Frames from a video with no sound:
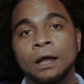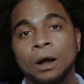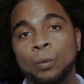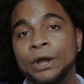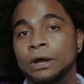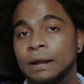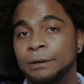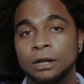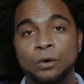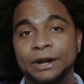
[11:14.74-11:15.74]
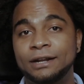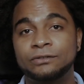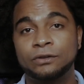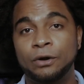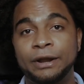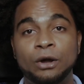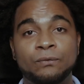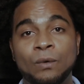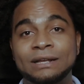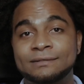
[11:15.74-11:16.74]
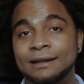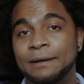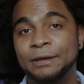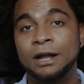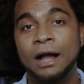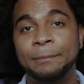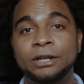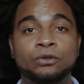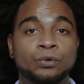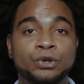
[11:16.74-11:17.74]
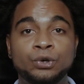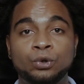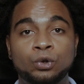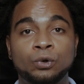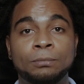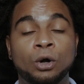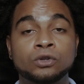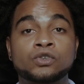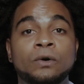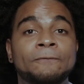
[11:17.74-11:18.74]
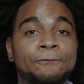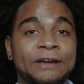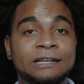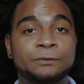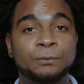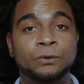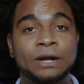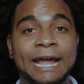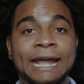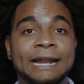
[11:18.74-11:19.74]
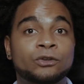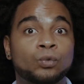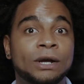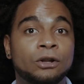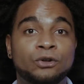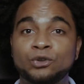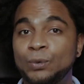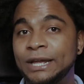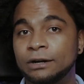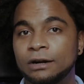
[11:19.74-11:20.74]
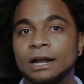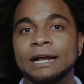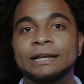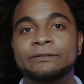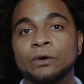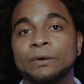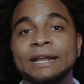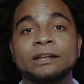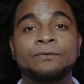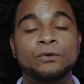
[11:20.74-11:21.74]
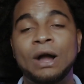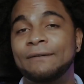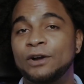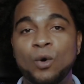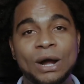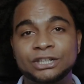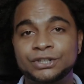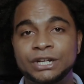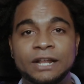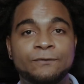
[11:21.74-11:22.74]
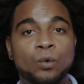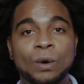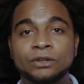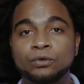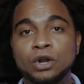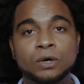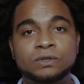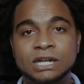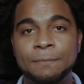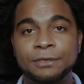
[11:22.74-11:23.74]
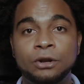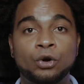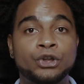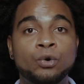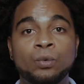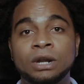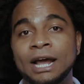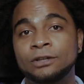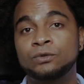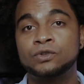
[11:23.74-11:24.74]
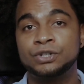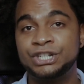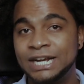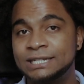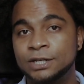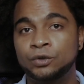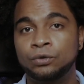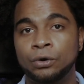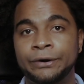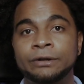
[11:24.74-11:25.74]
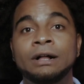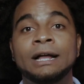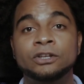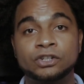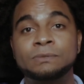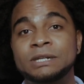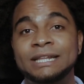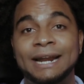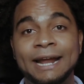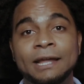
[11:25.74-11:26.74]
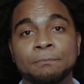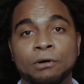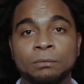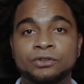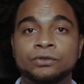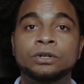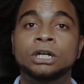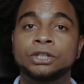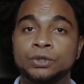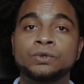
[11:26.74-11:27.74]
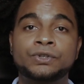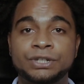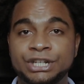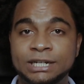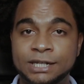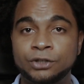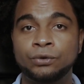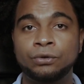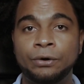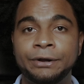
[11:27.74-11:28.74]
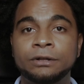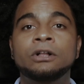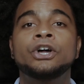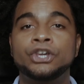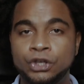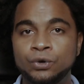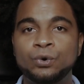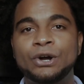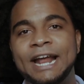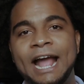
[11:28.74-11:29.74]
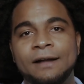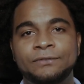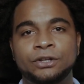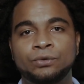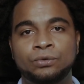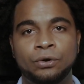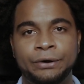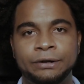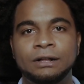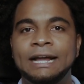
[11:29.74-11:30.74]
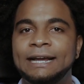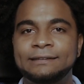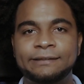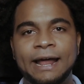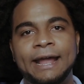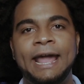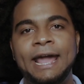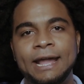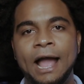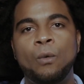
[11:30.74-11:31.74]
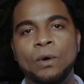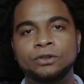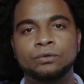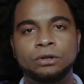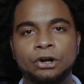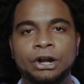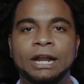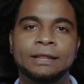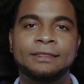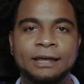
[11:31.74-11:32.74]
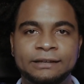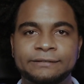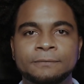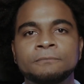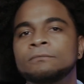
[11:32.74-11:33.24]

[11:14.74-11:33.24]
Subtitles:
we're gonna be loading a story of what's gonna be coming to YouTube, also on Facebook and as well on Twitter. So, and if you have a question, if you want to know something, or you would like to suggest a tutorial, something that I can promise you, you suggest a tutorial, you're gonna have the tutorial. It's like, hey, I want to learn this.